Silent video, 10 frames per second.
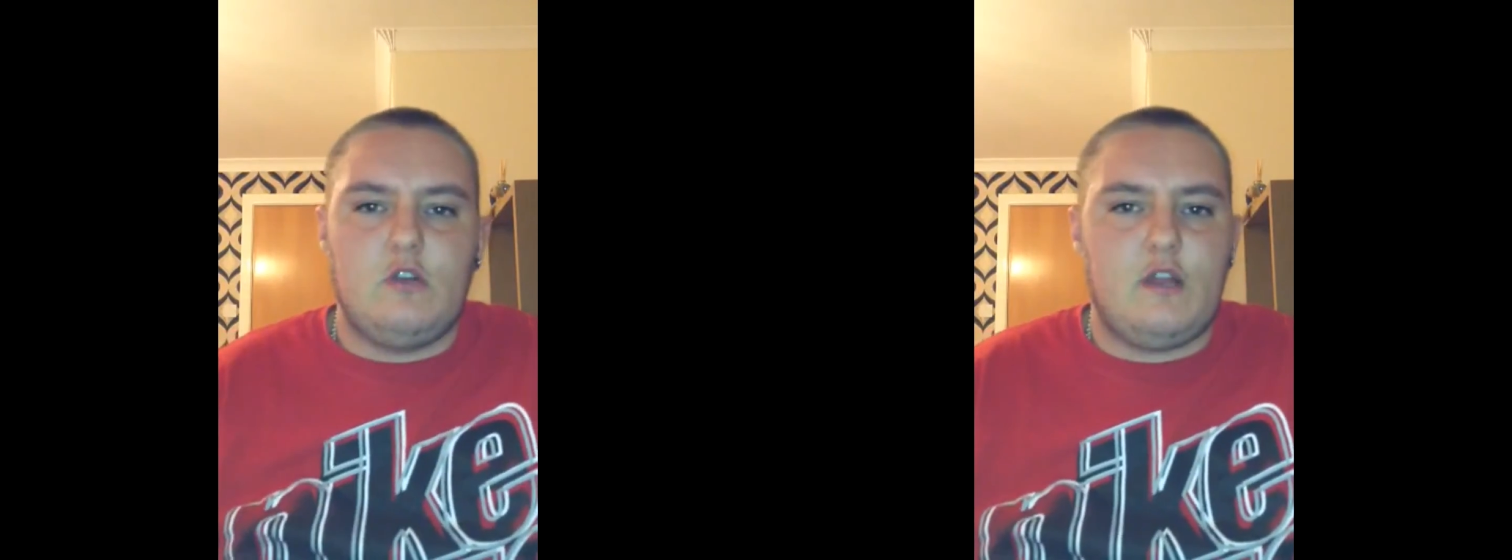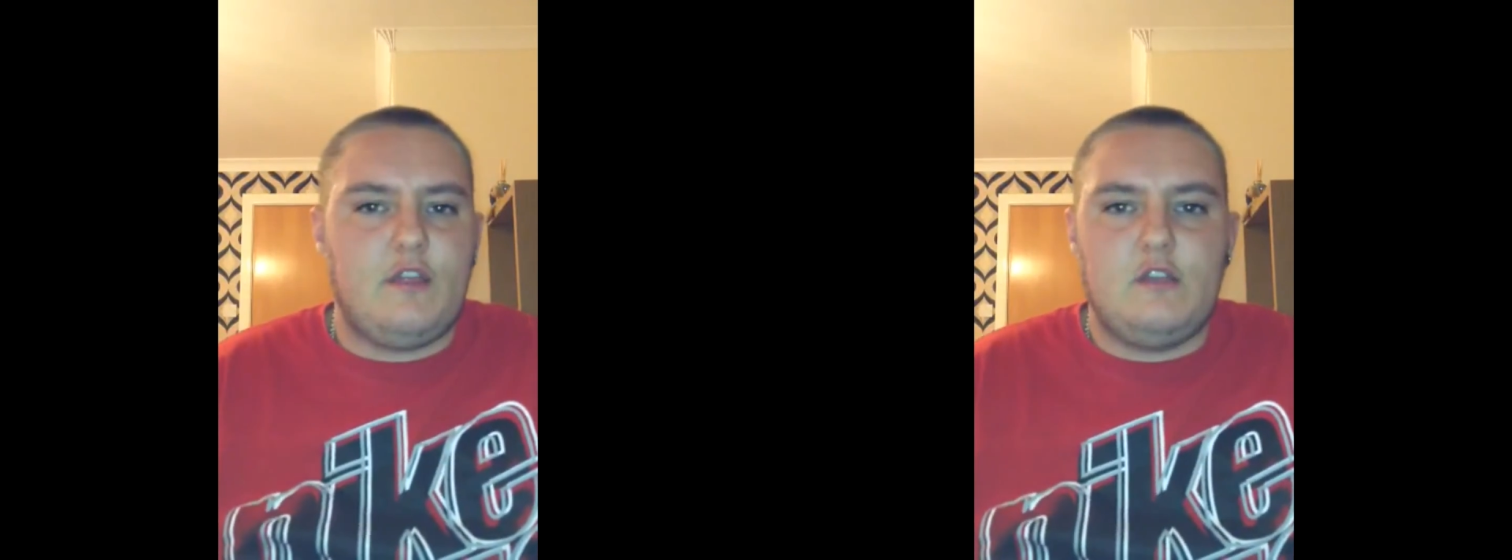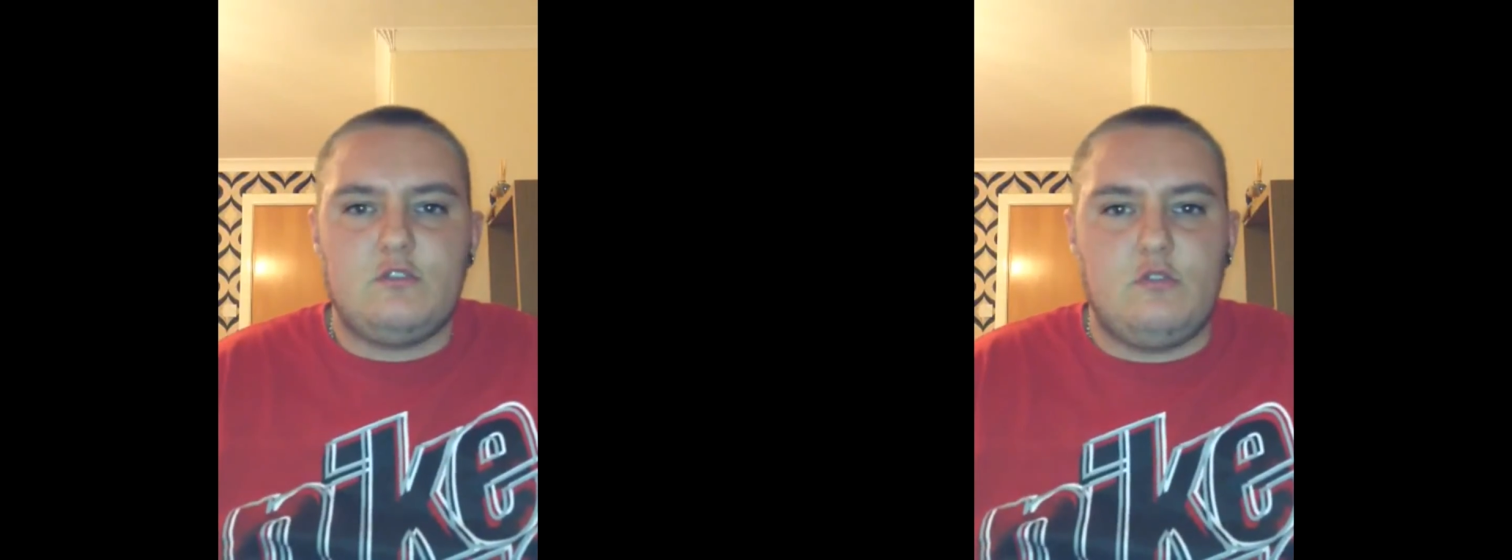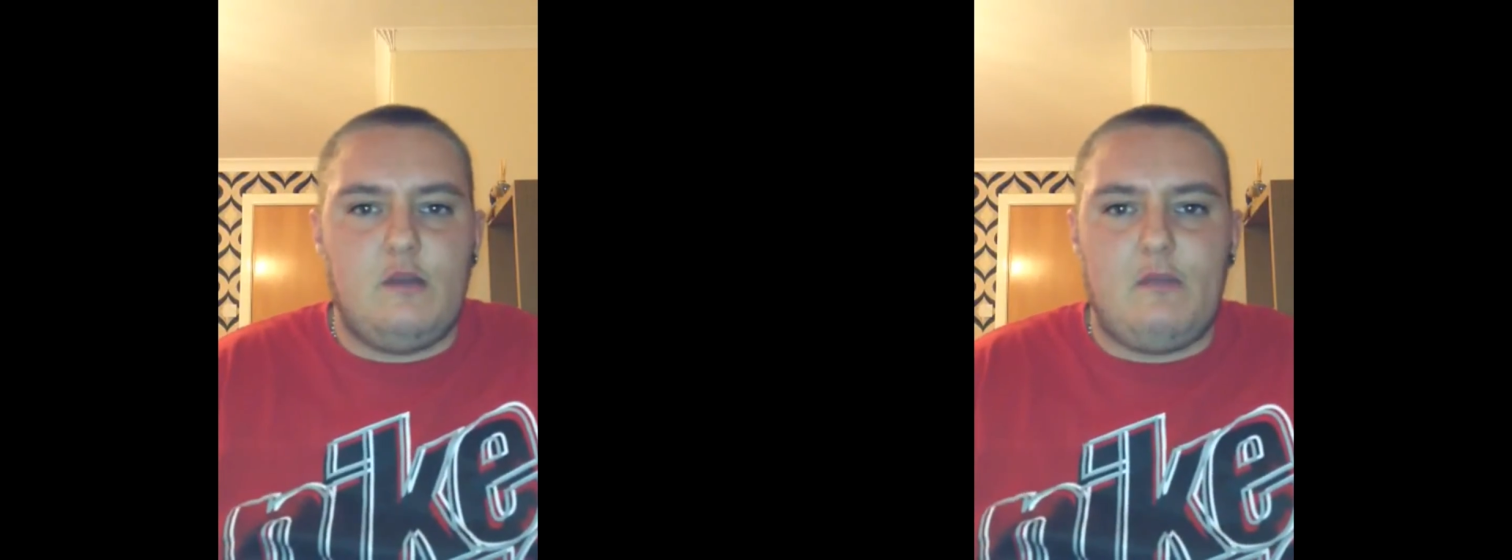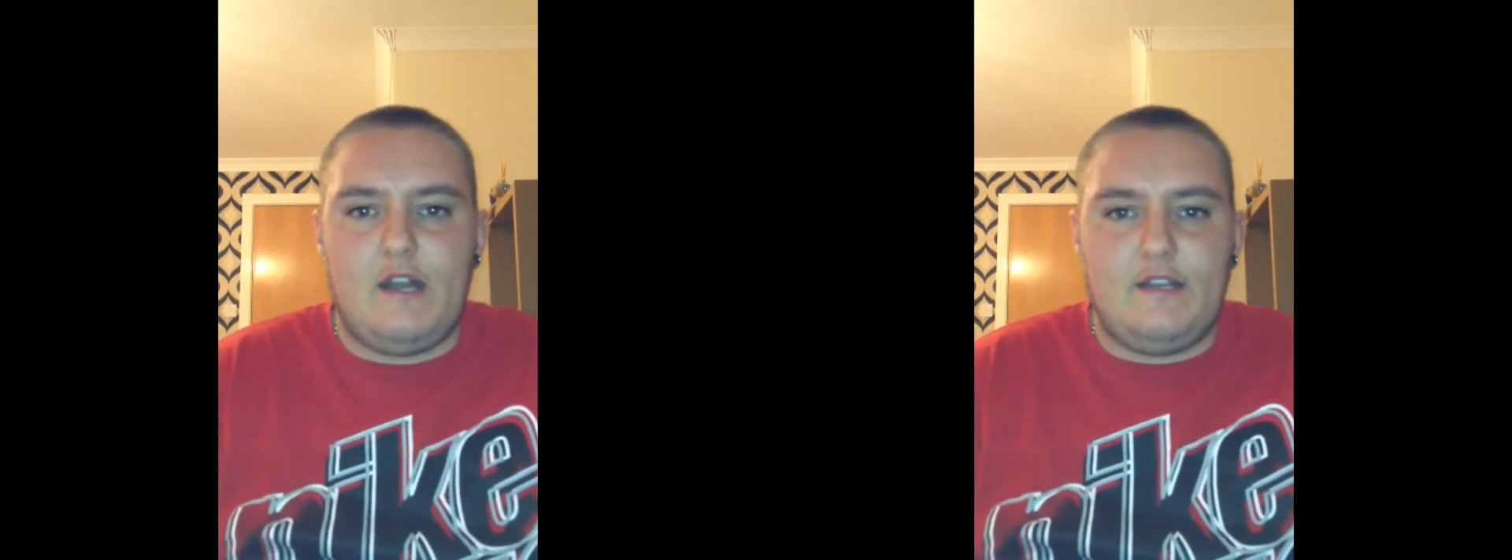I think it's only a
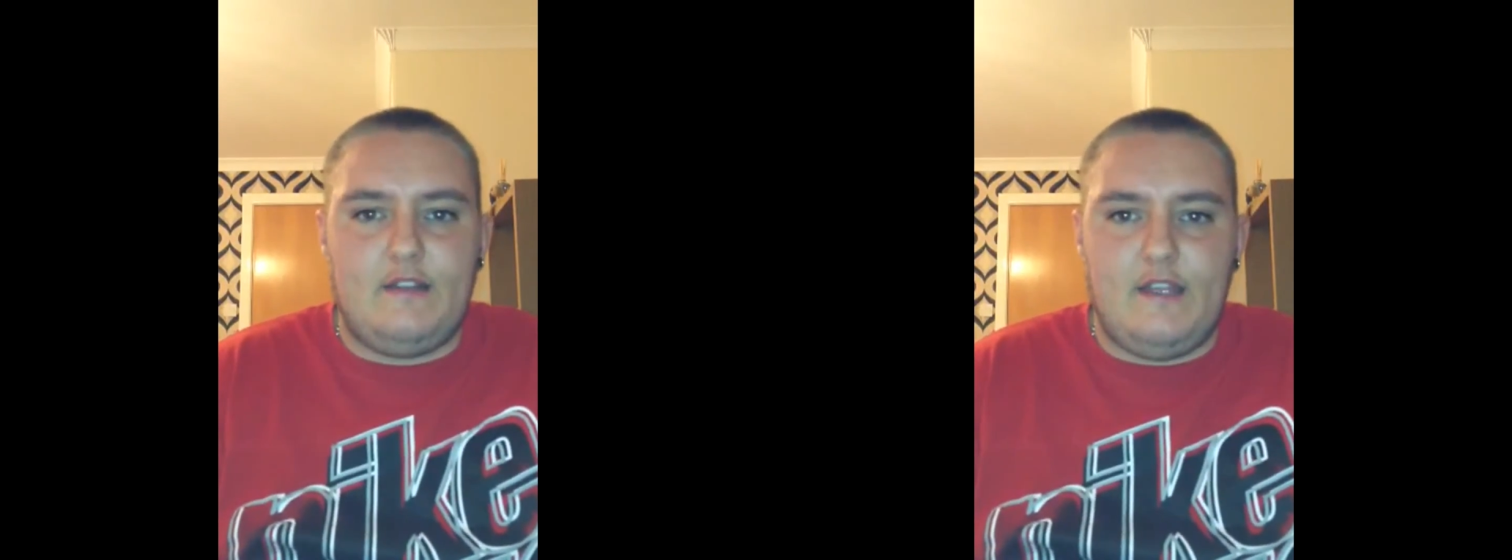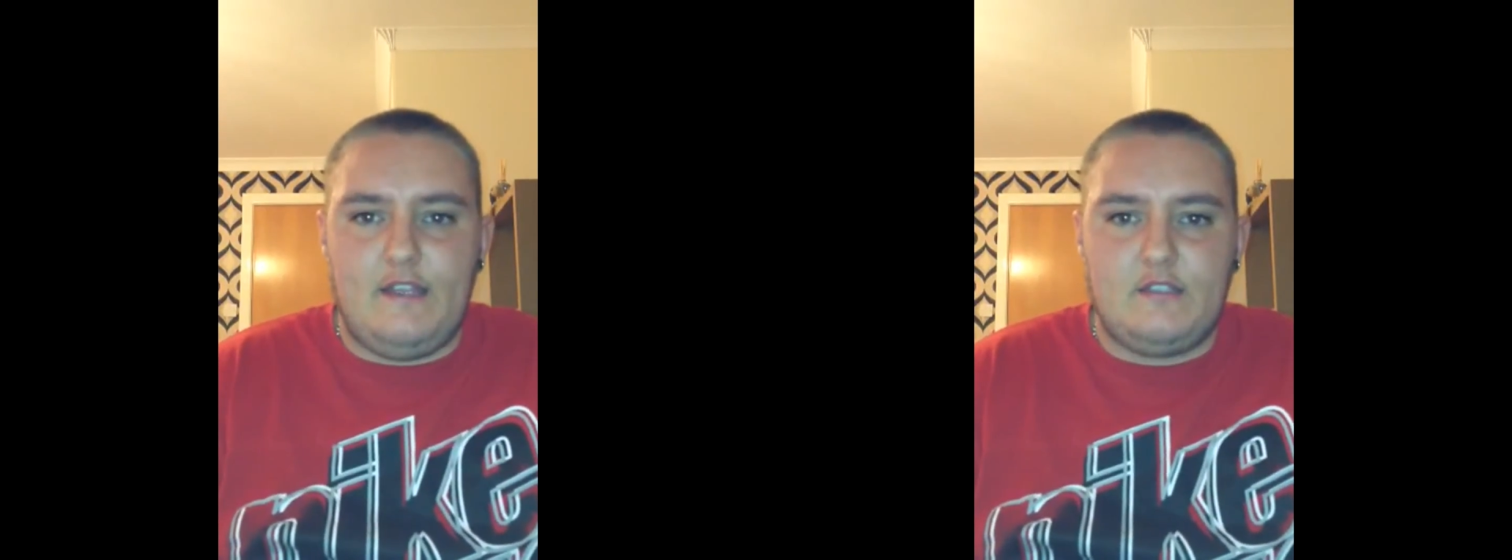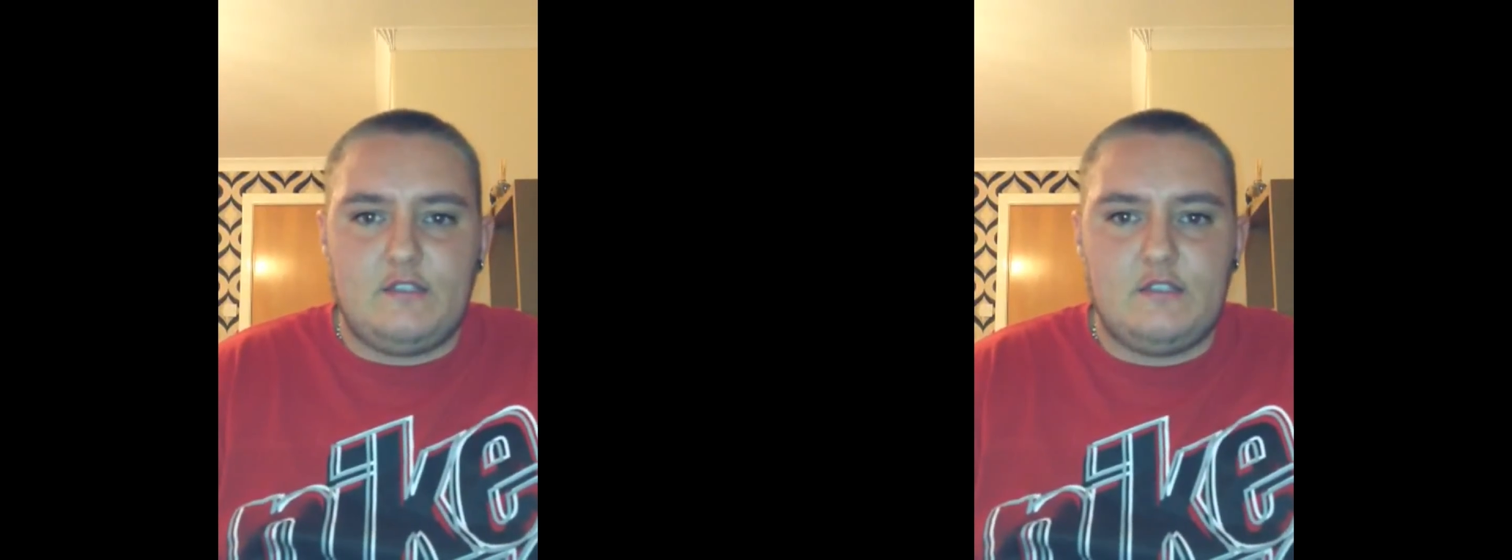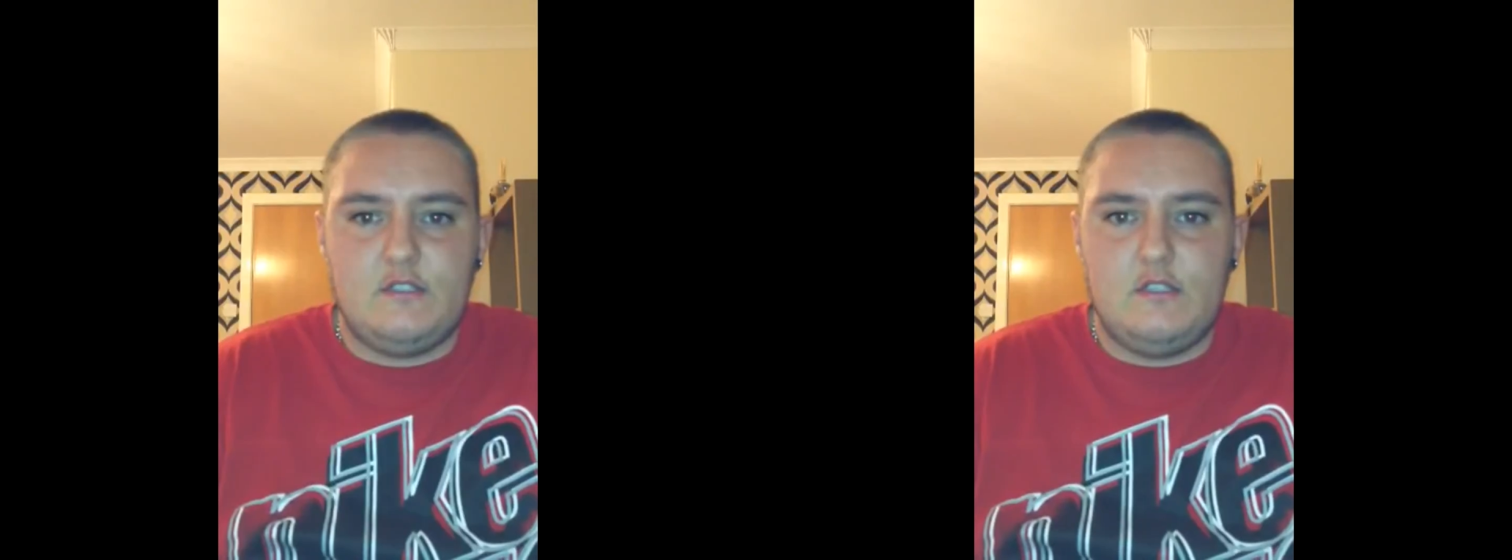matter of days